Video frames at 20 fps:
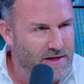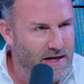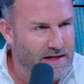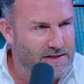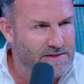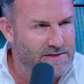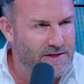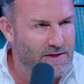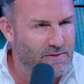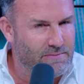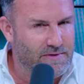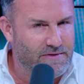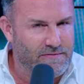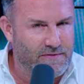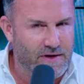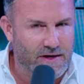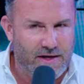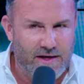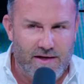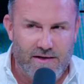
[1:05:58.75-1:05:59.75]
I'd still be
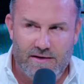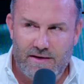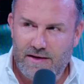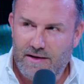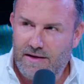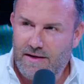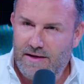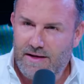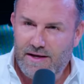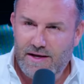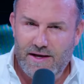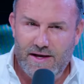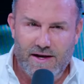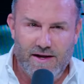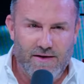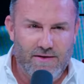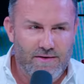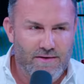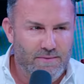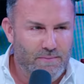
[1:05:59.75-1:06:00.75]
freaking, you
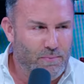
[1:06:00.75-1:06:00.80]
know,